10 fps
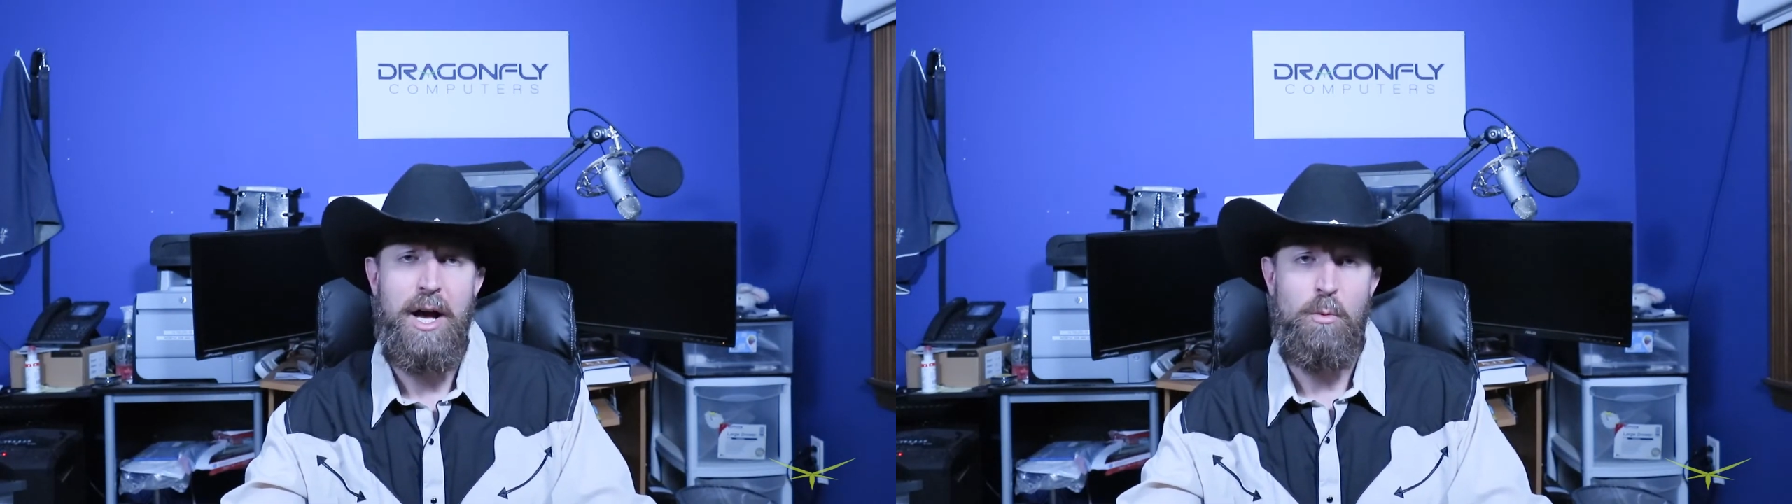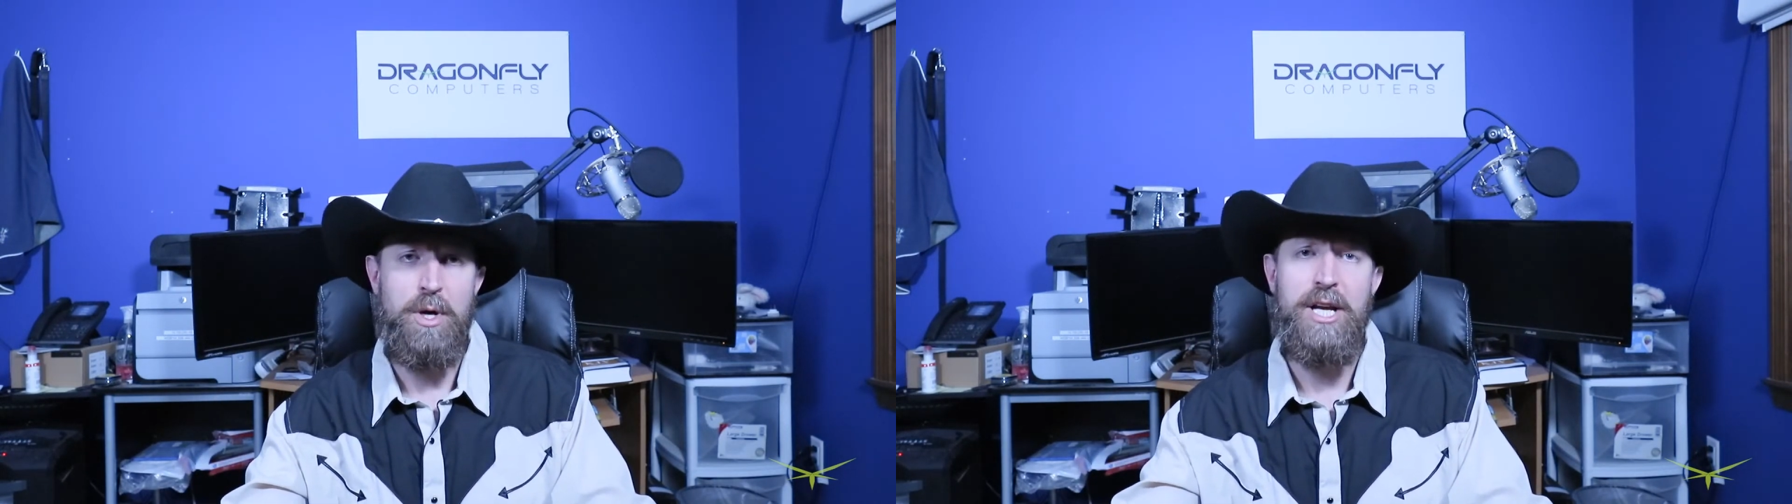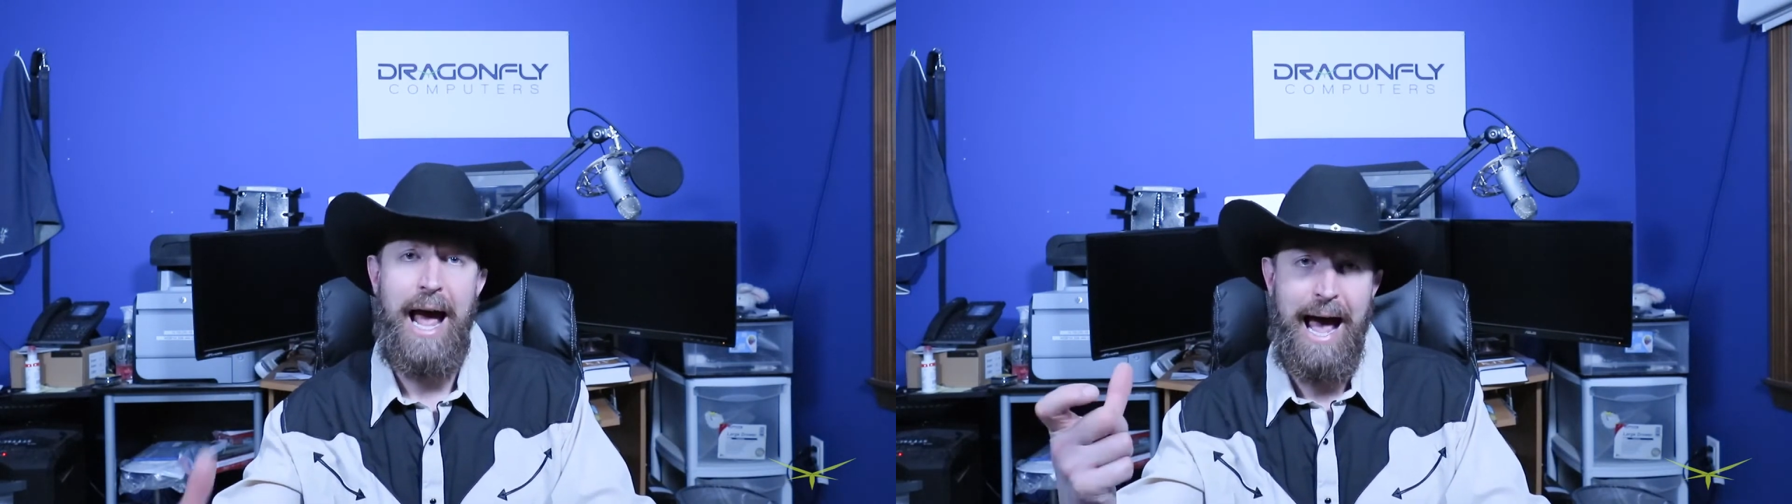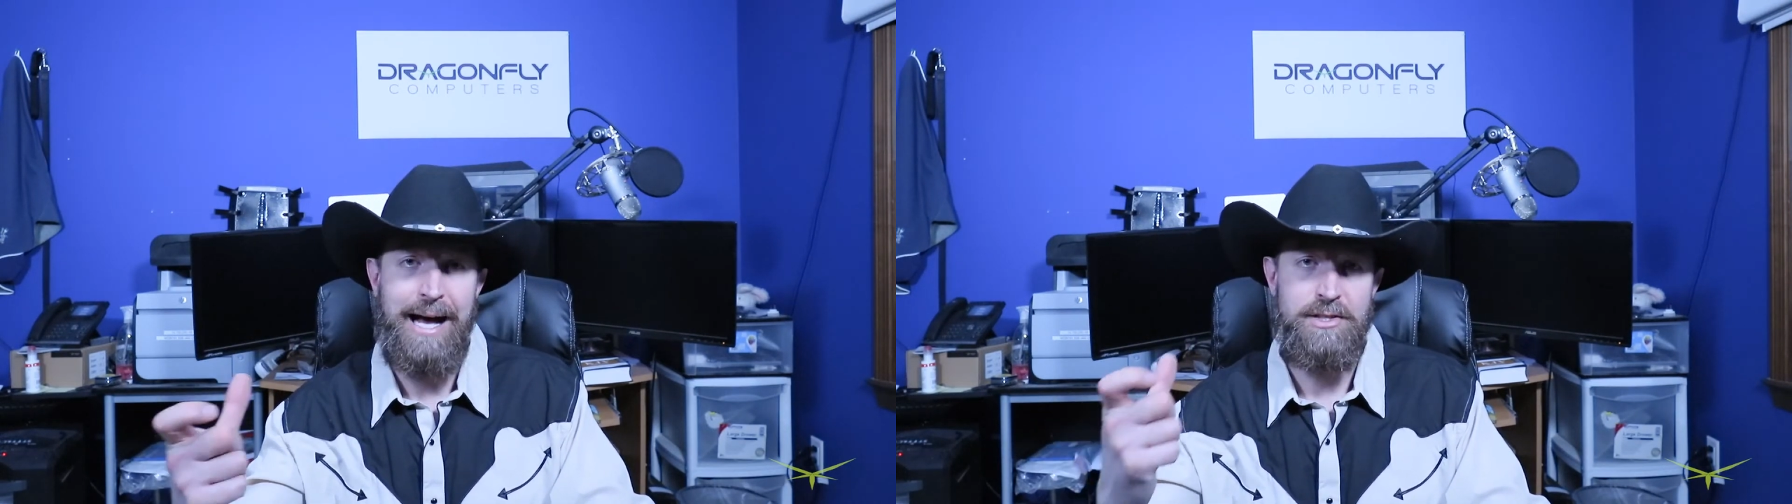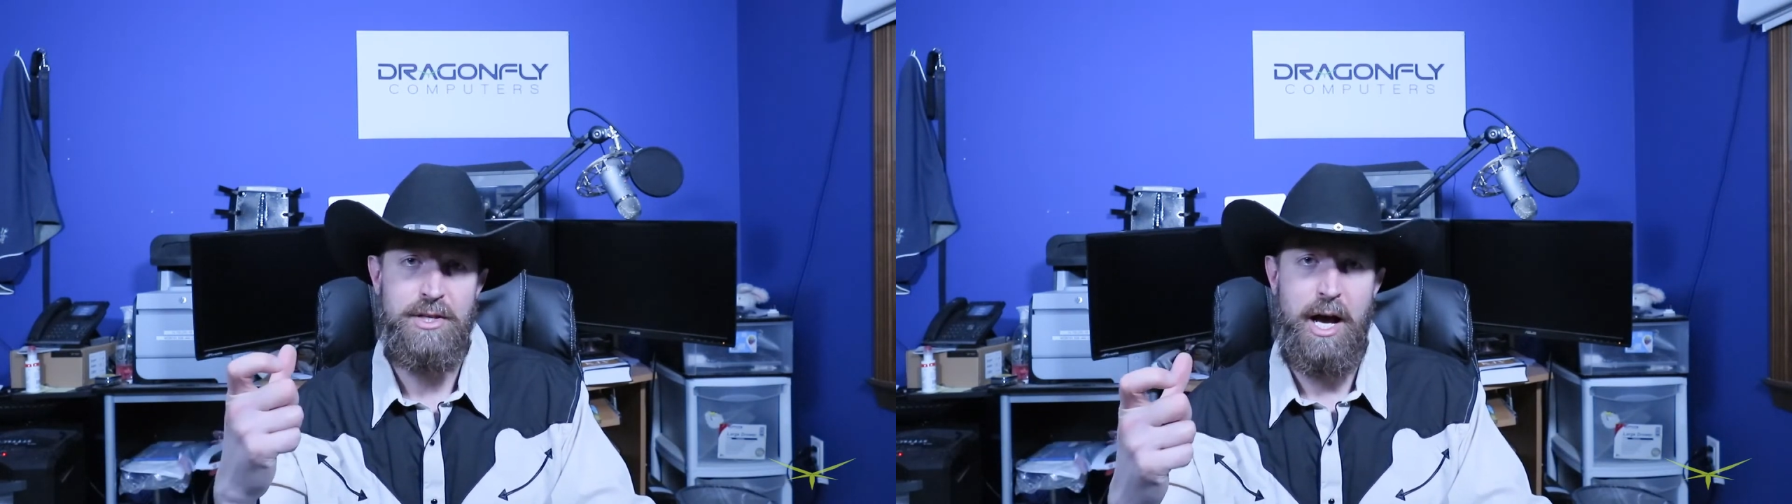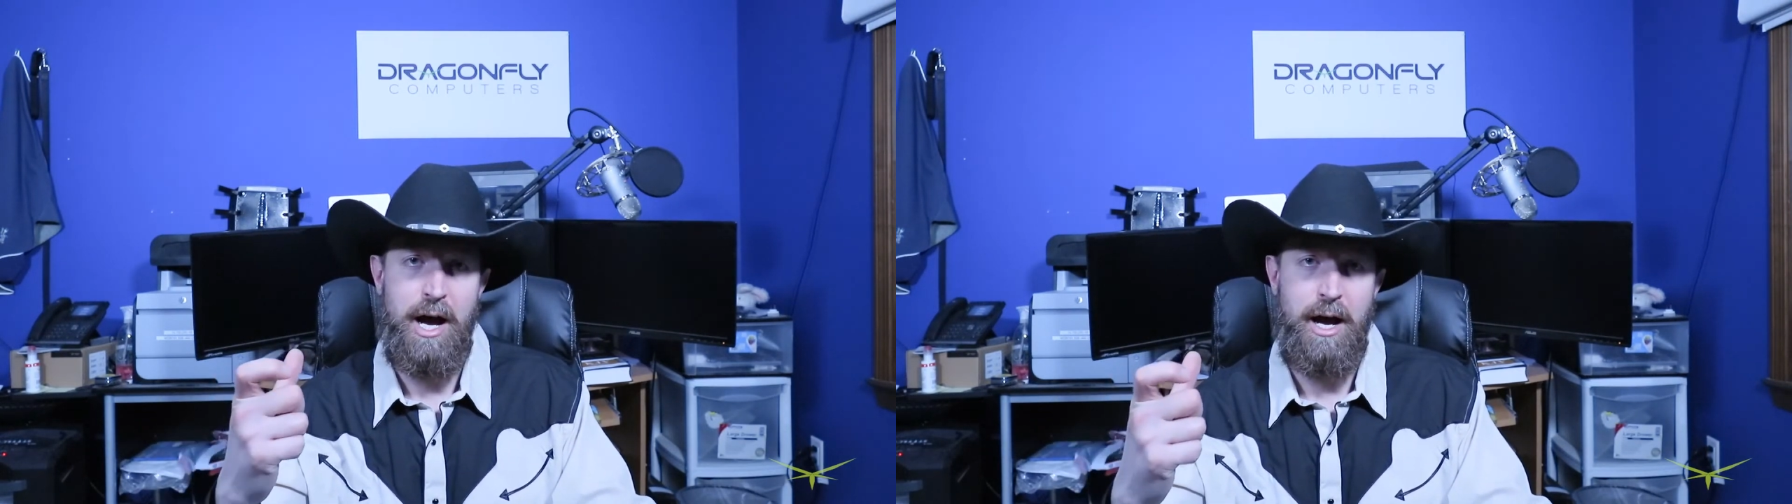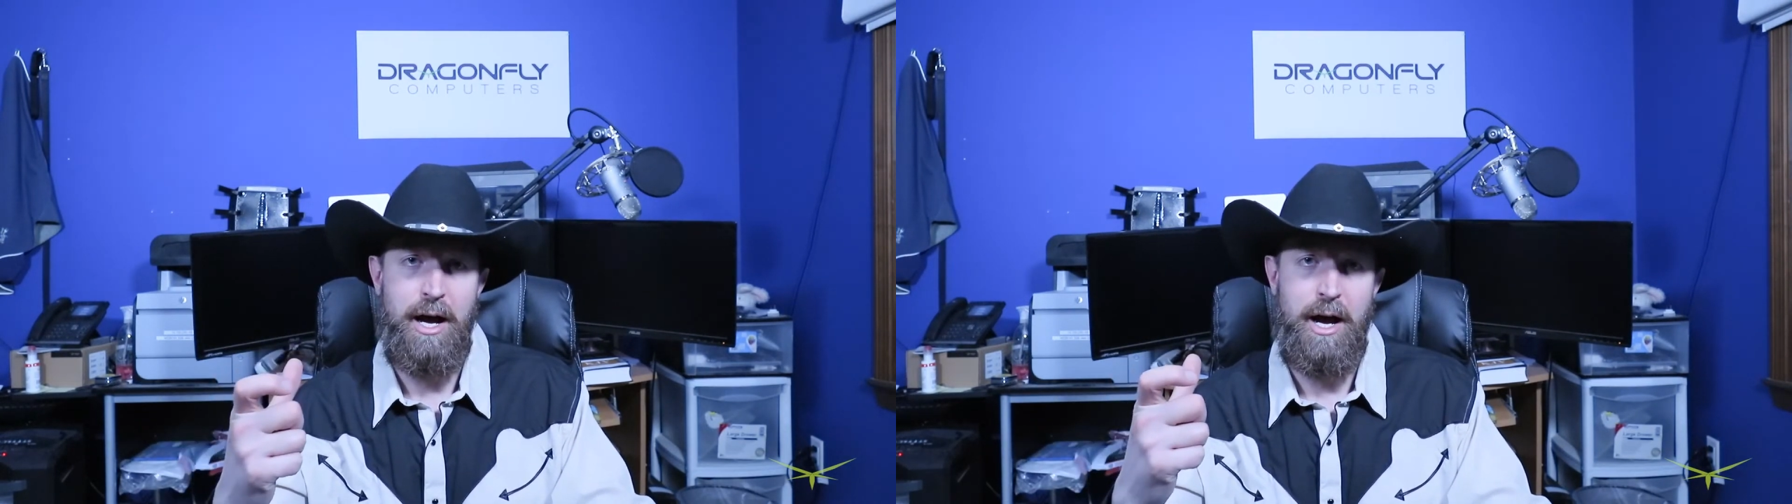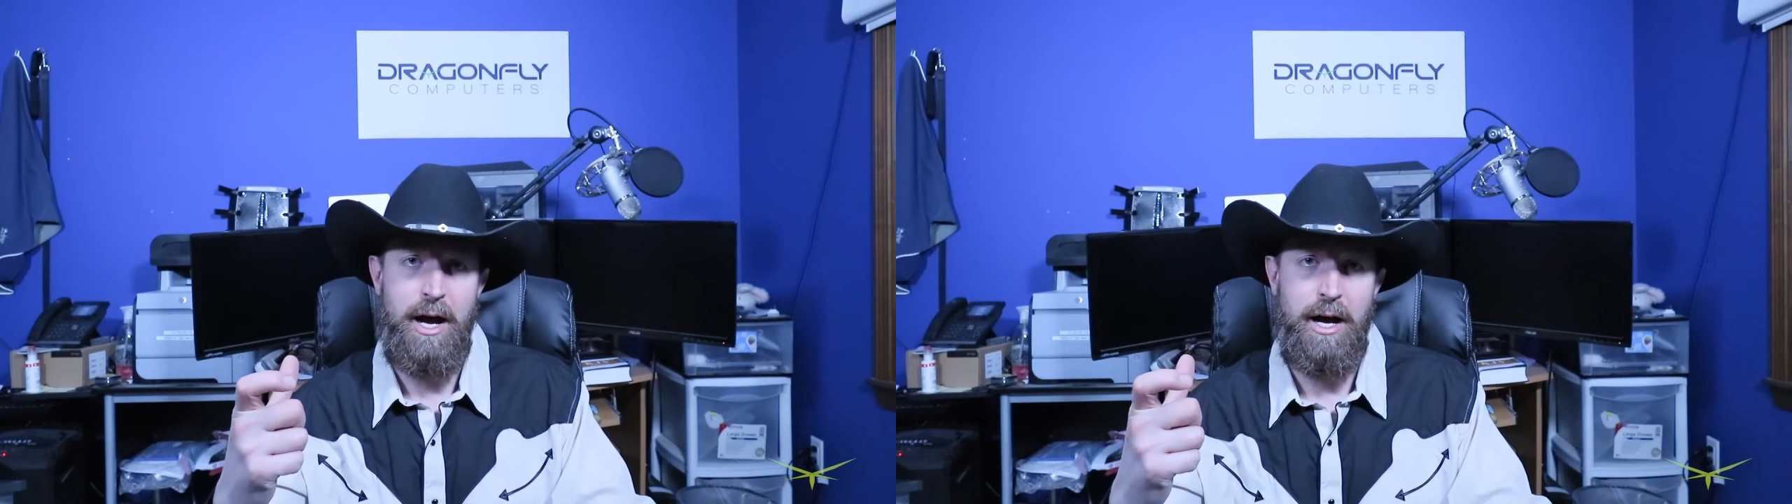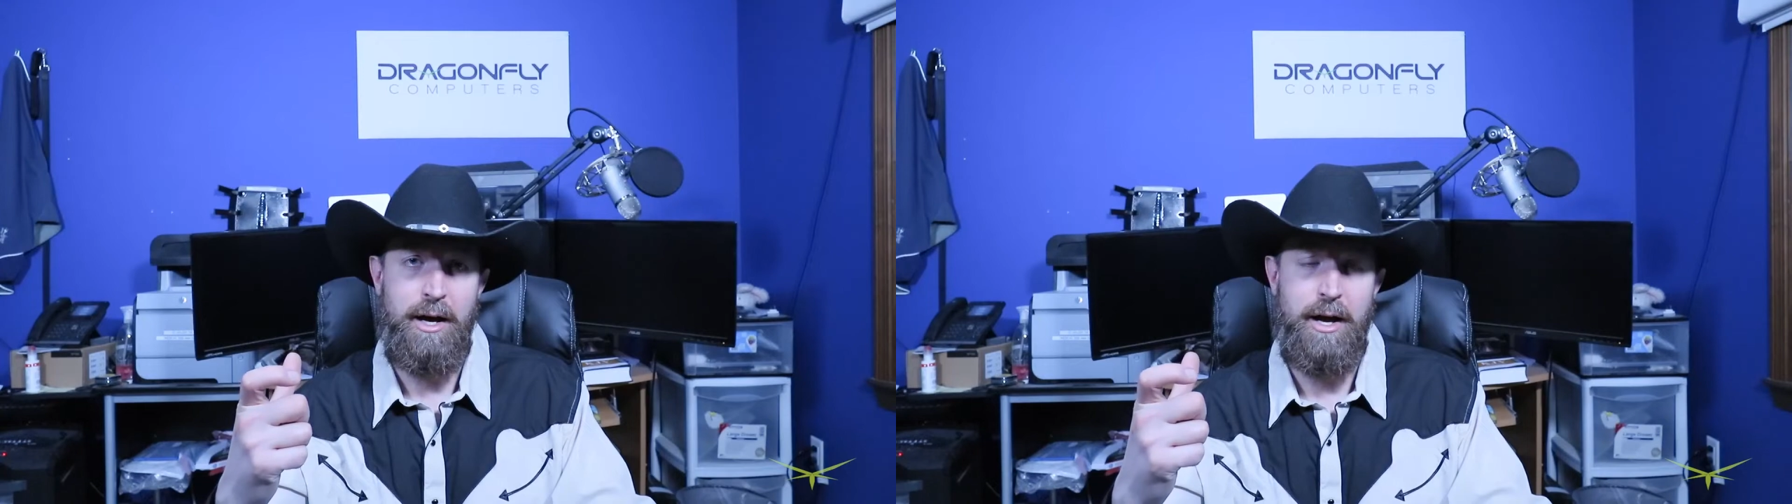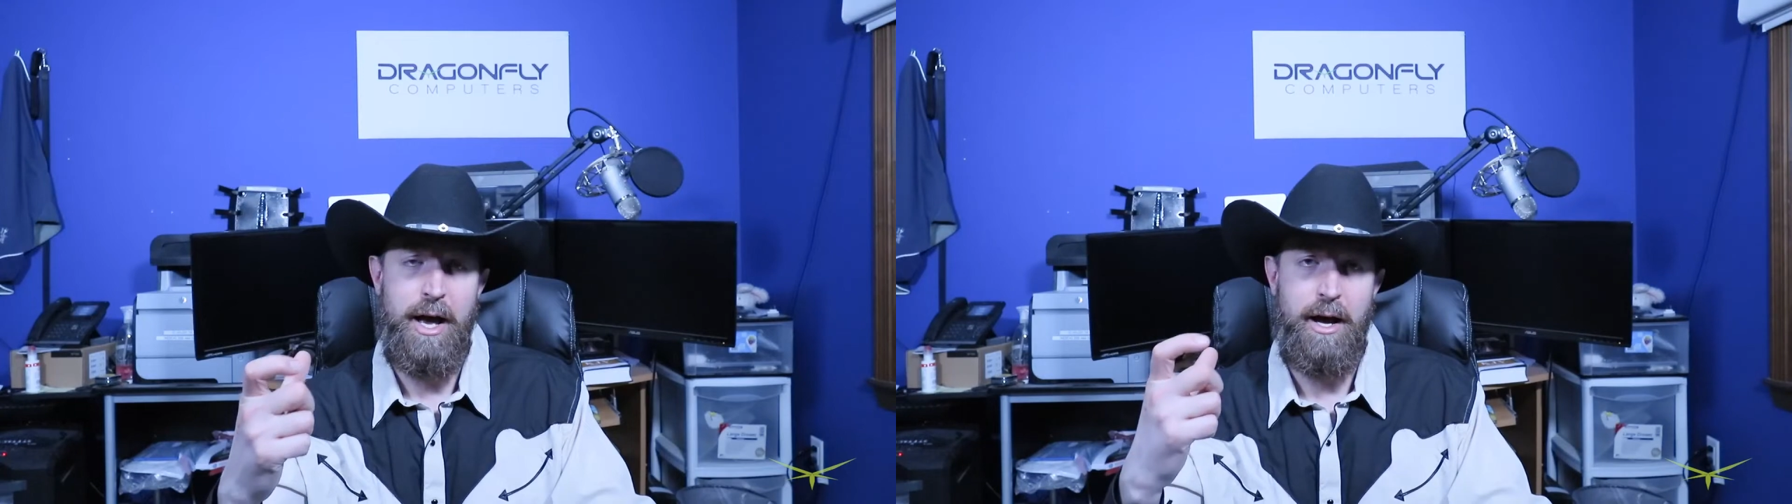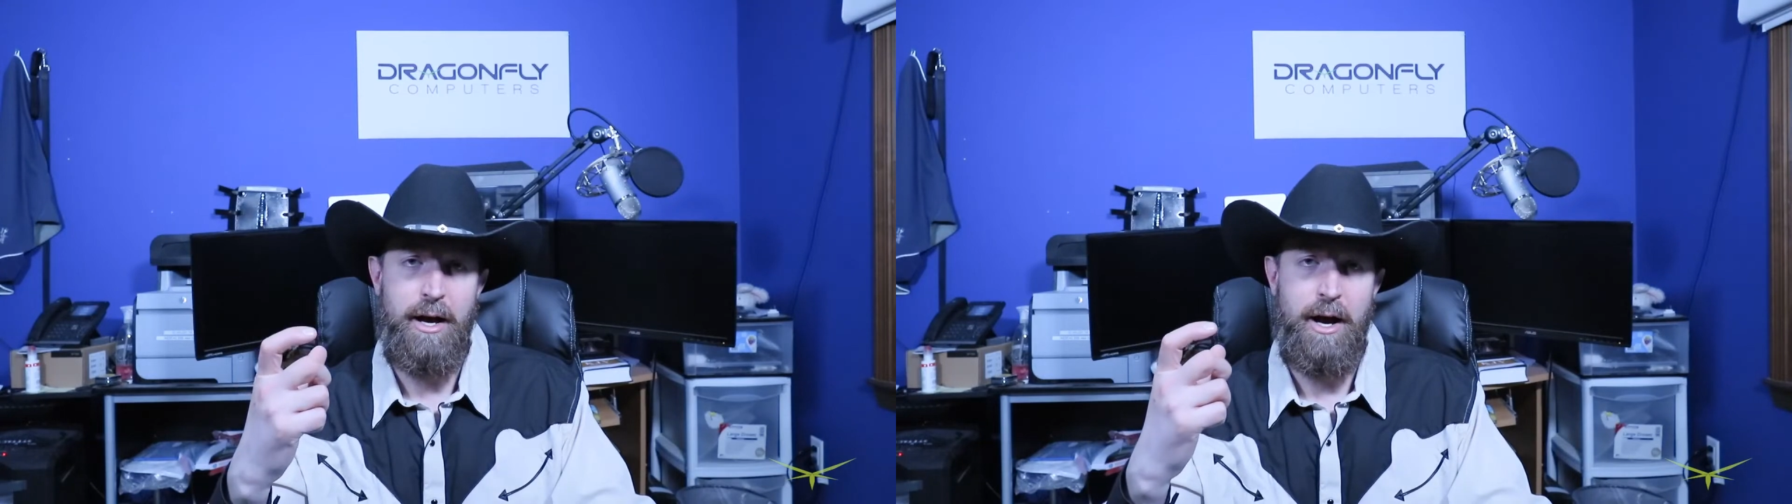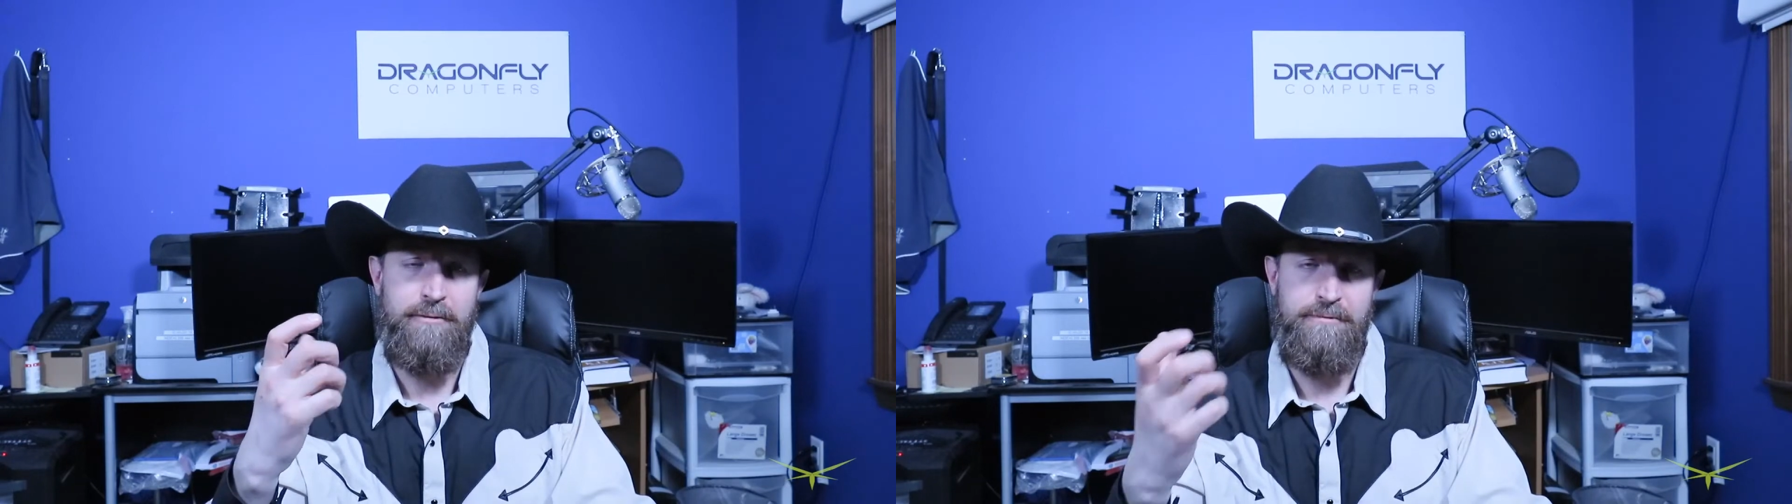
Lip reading: which has a